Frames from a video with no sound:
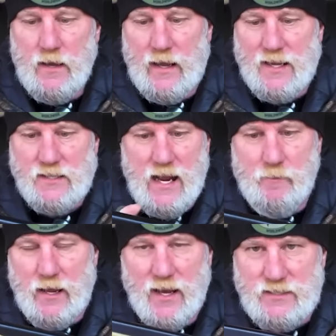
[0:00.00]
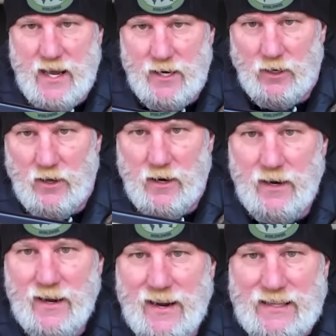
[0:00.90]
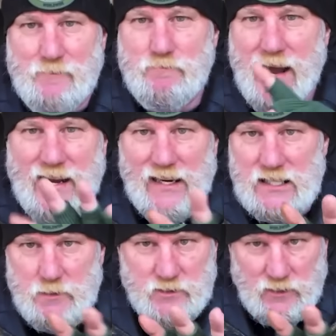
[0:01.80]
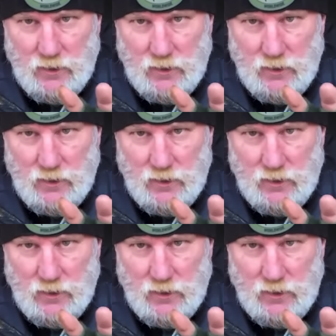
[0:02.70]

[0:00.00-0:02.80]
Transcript: It has an A B S handle on it, and the mechanism is a